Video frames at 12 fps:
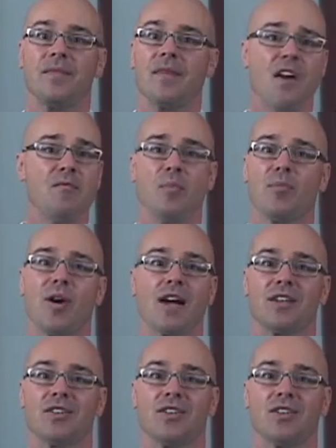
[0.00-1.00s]
I've been
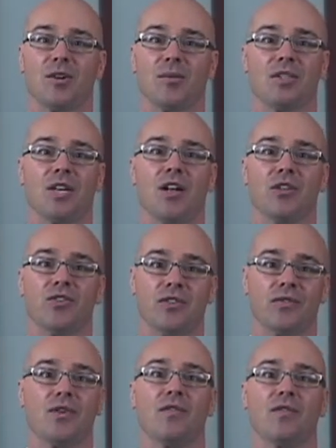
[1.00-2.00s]
practicing dermatology
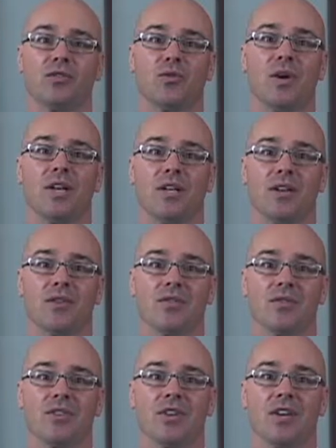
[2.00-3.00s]
for over 20
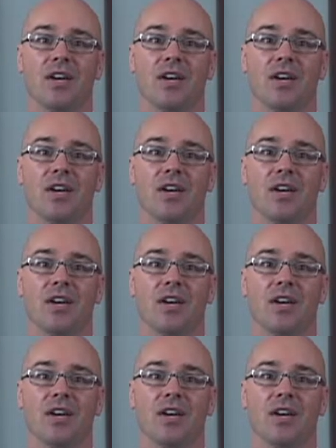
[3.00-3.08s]
years.